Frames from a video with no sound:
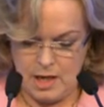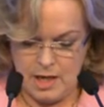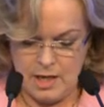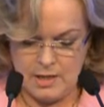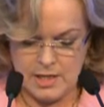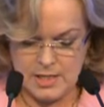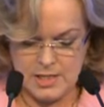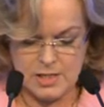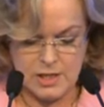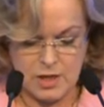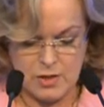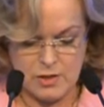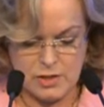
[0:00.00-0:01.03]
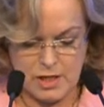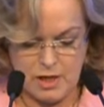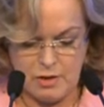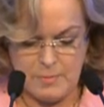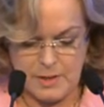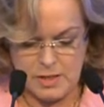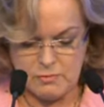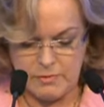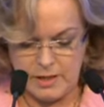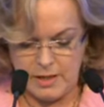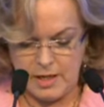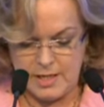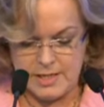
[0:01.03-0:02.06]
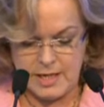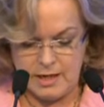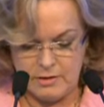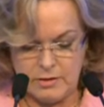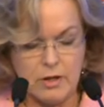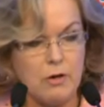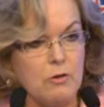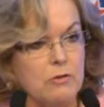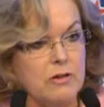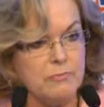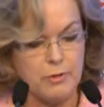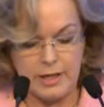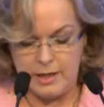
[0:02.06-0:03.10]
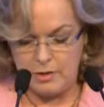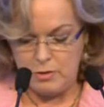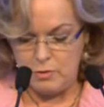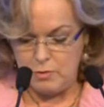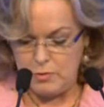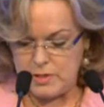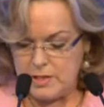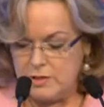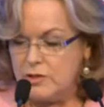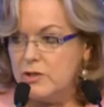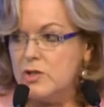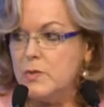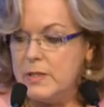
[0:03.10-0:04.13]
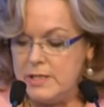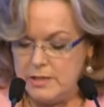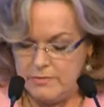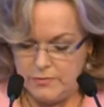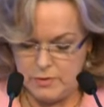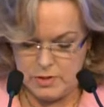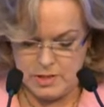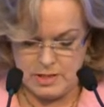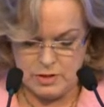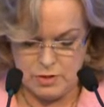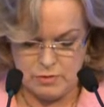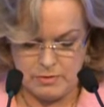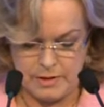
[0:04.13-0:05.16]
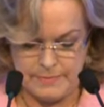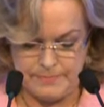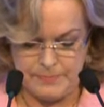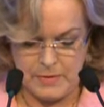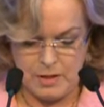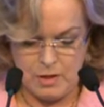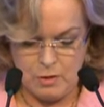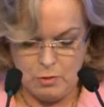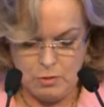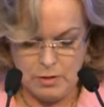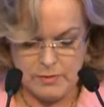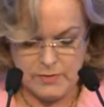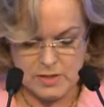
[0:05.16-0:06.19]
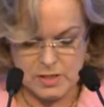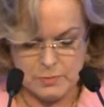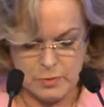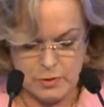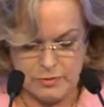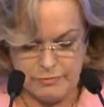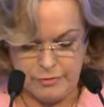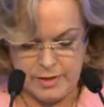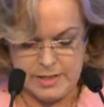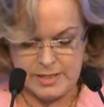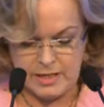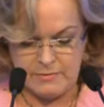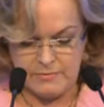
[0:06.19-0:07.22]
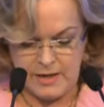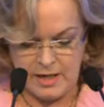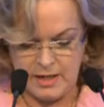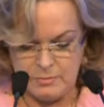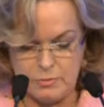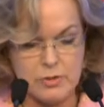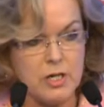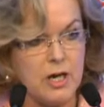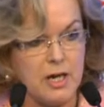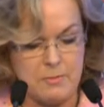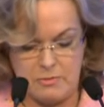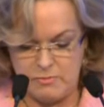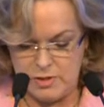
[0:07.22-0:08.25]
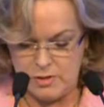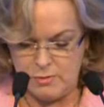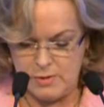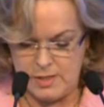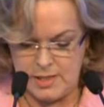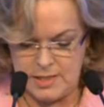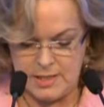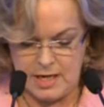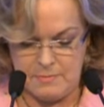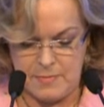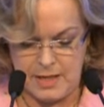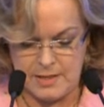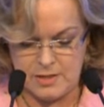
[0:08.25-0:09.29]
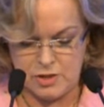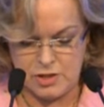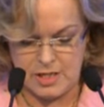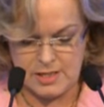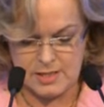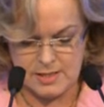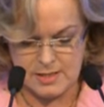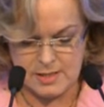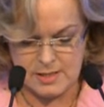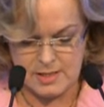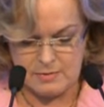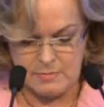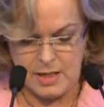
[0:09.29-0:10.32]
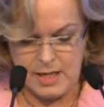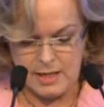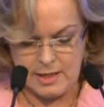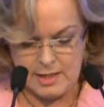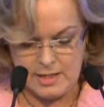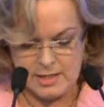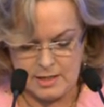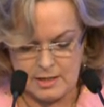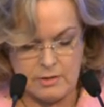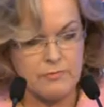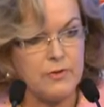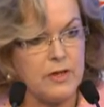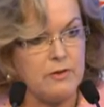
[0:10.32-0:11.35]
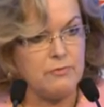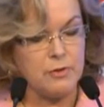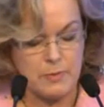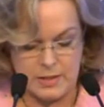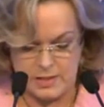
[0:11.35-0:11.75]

and this is going to help us realise our goal of bringing courts into the 21st century. All of this work frees up valuable time and resources and makes the justice system easier for everyone